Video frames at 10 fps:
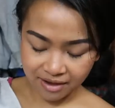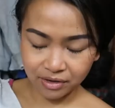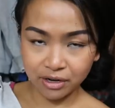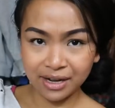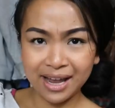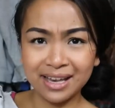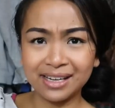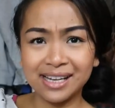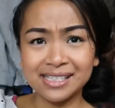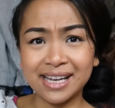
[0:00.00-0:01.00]
I have it on hand
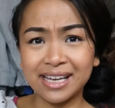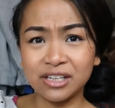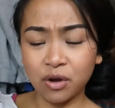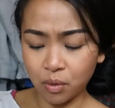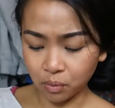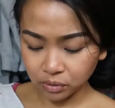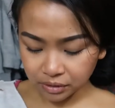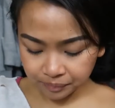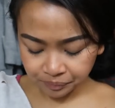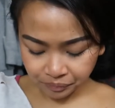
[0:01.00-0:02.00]
in case I get cold.
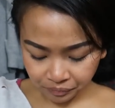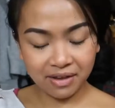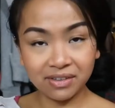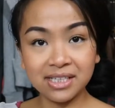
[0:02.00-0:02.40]
I have